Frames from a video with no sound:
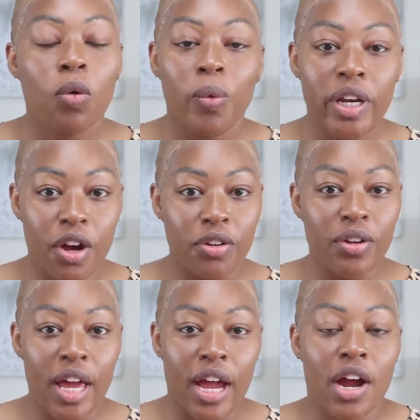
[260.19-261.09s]
We know you
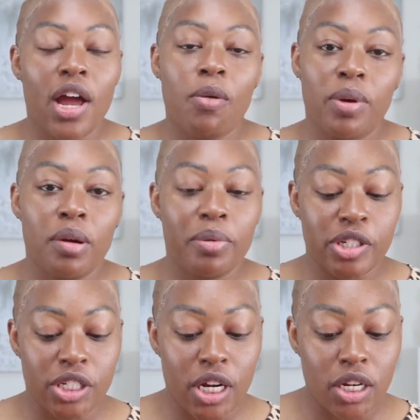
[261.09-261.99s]
care, and we
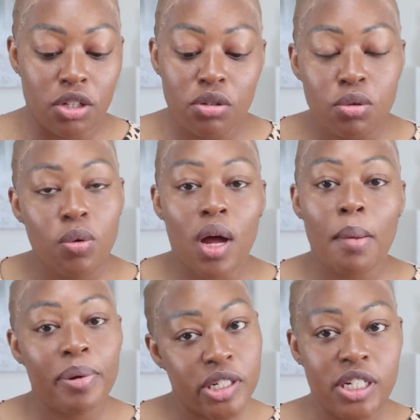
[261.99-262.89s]
appreciate you
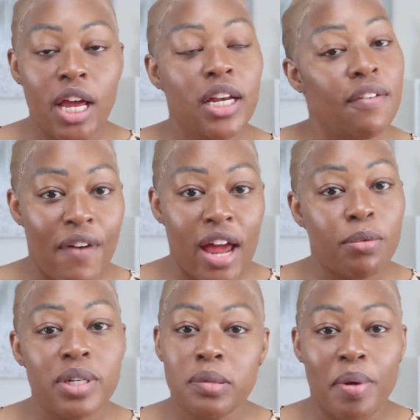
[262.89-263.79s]
appreciating the fact
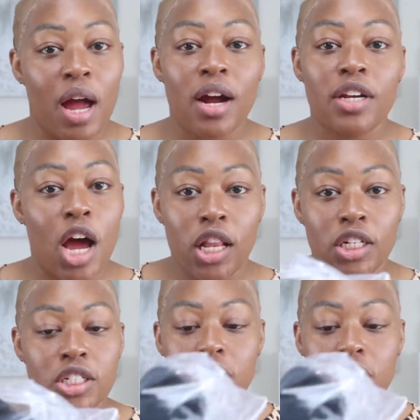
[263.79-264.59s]
that we spent our dollars